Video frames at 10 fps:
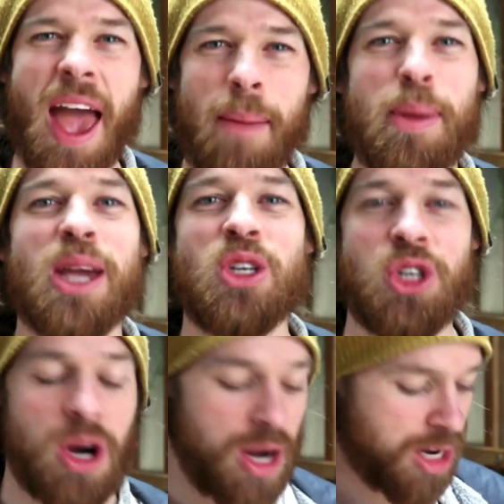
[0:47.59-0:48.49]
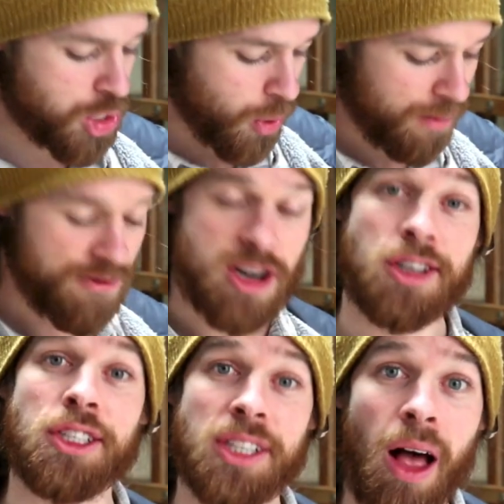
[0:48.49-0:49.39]
epic journey, showing up for
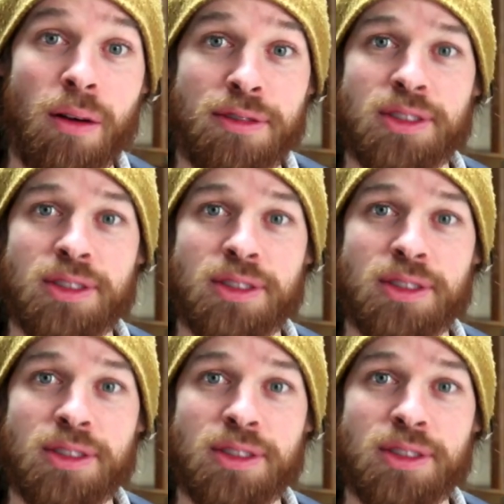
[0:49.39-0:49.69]
yourself